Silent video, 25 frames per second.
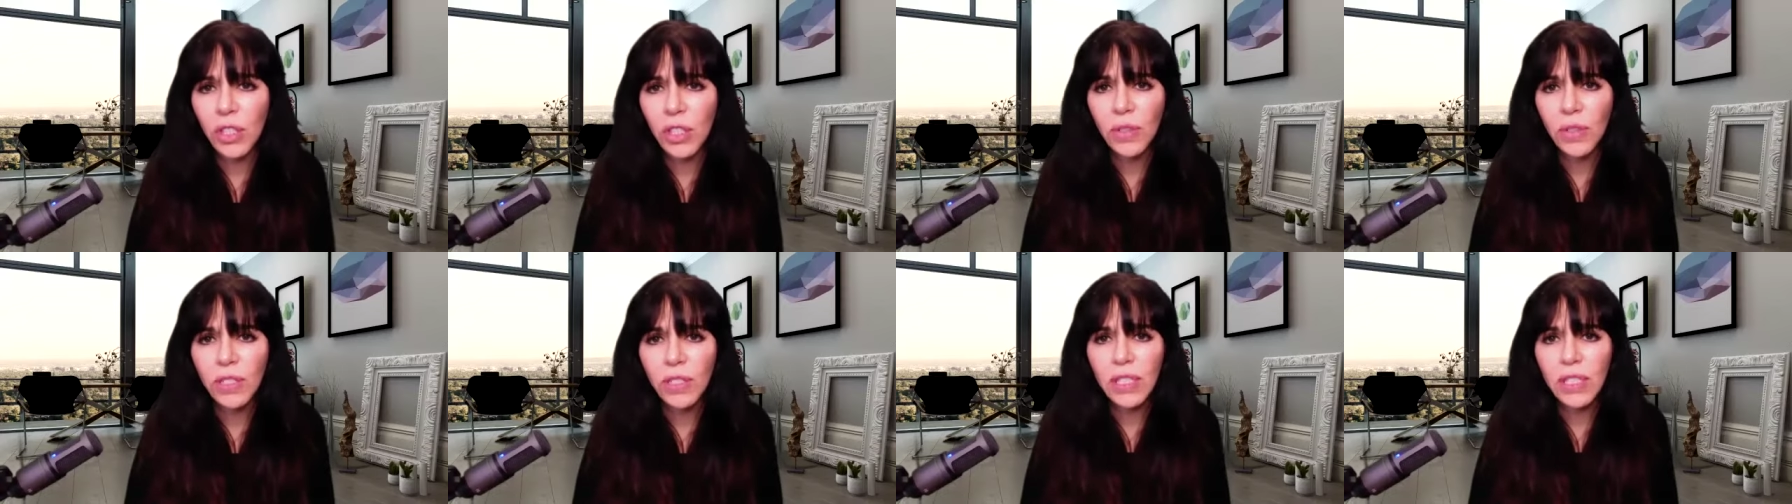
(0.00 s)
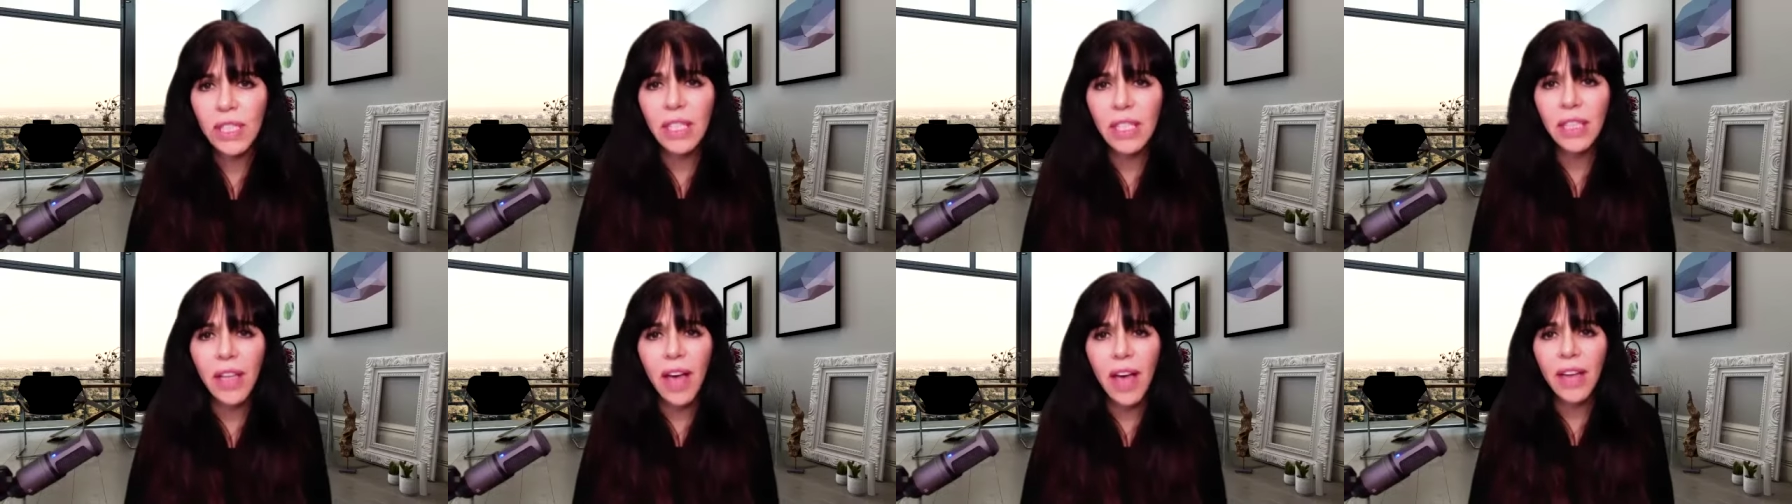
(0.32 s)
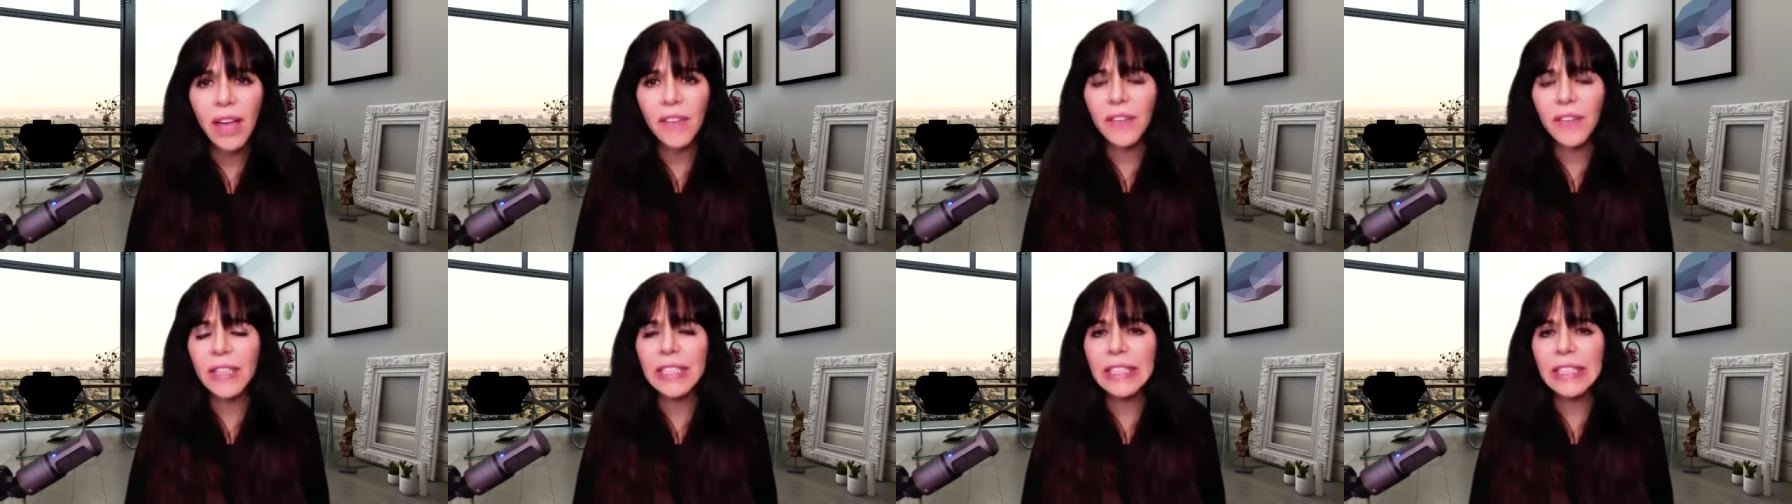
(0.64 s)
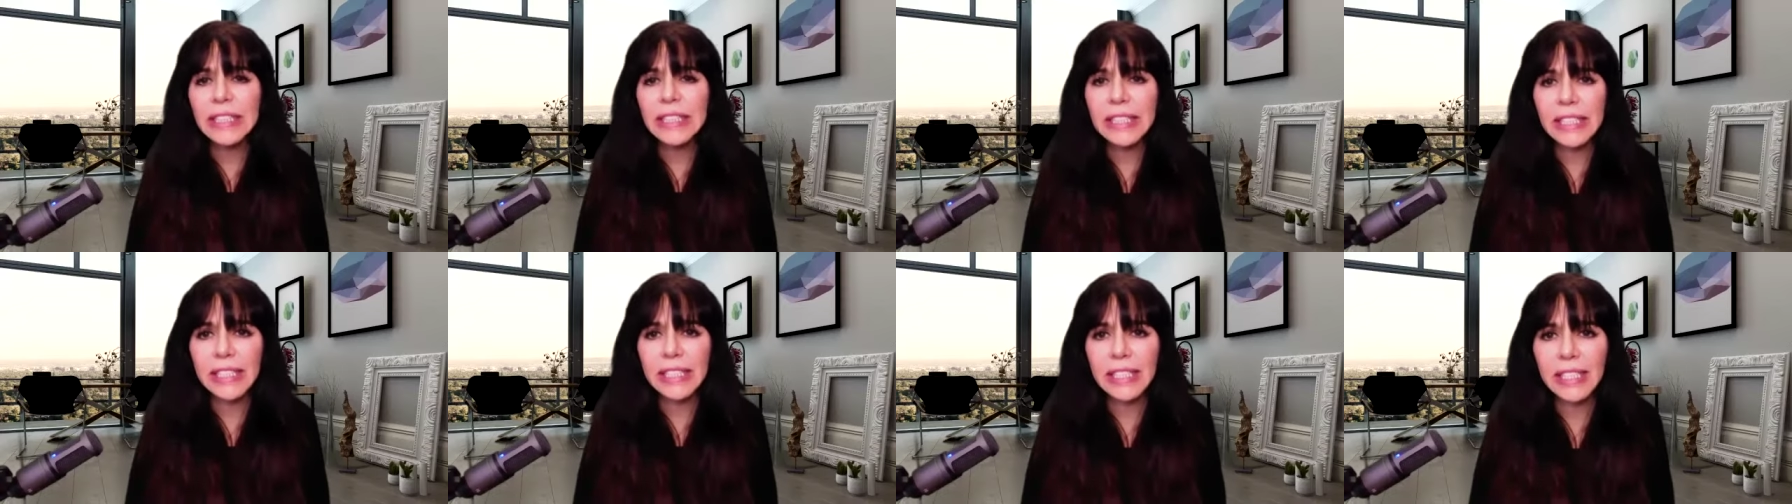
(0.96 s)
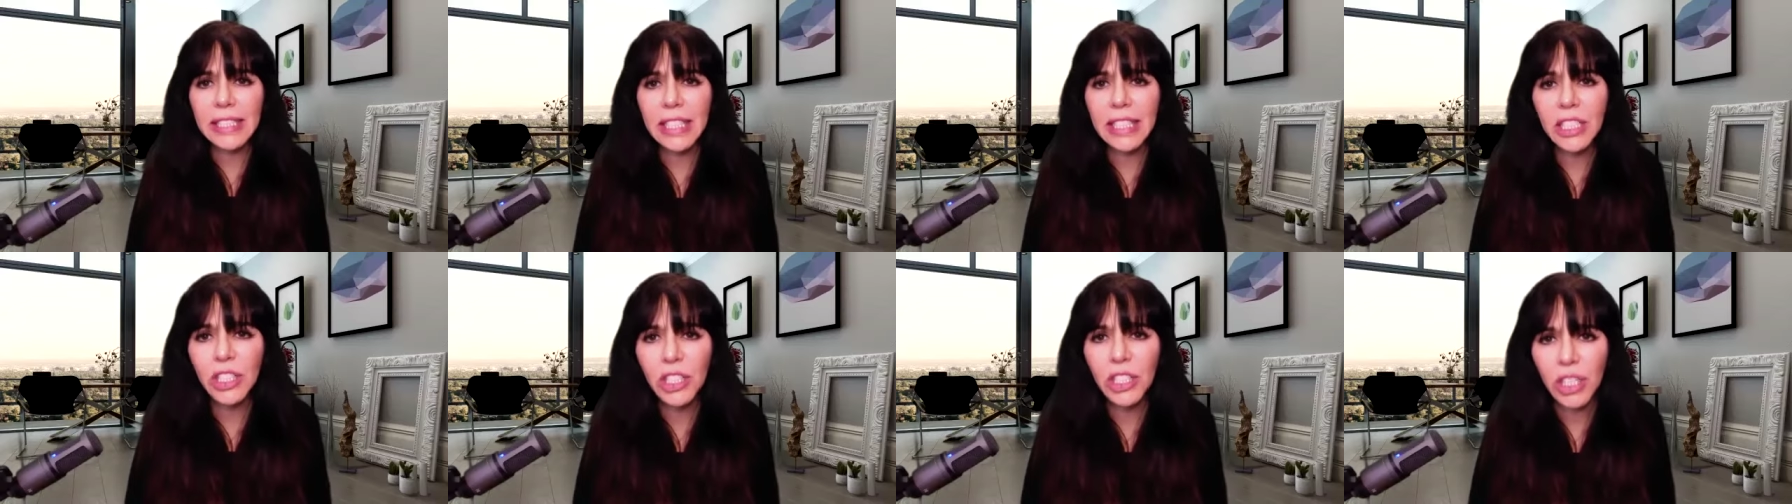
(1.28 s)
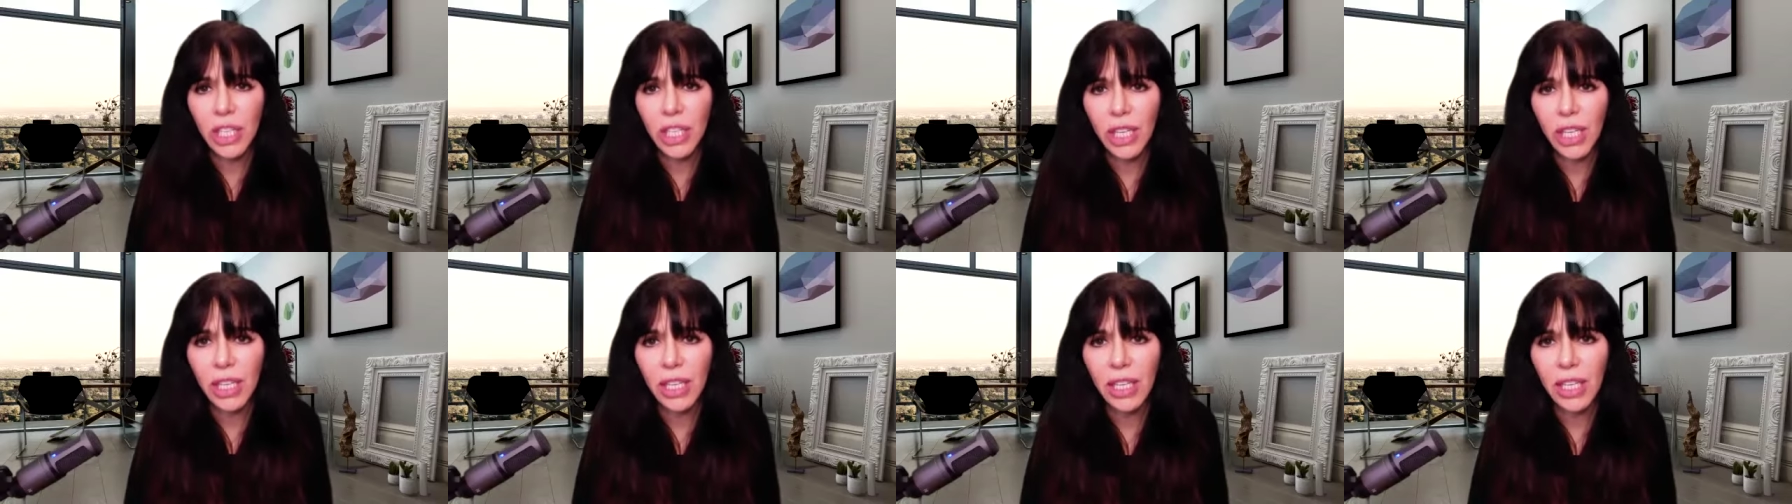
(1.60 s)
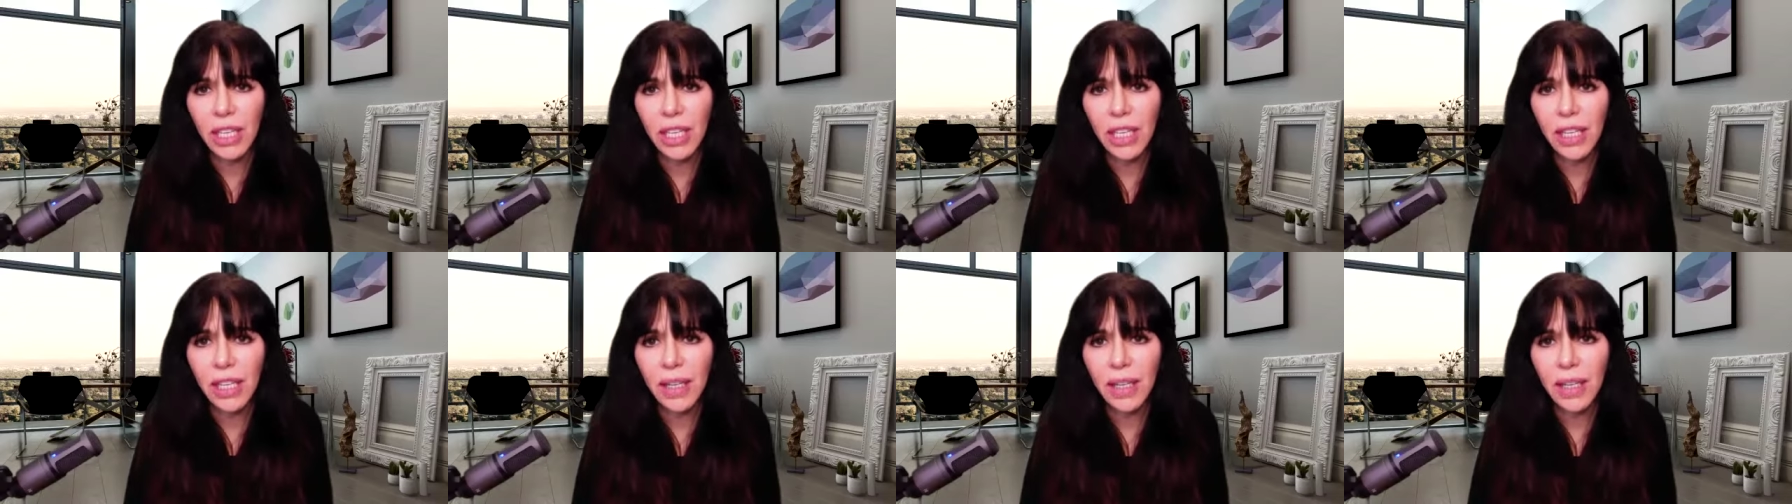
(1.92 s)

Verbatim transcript: You see a lot of indecision.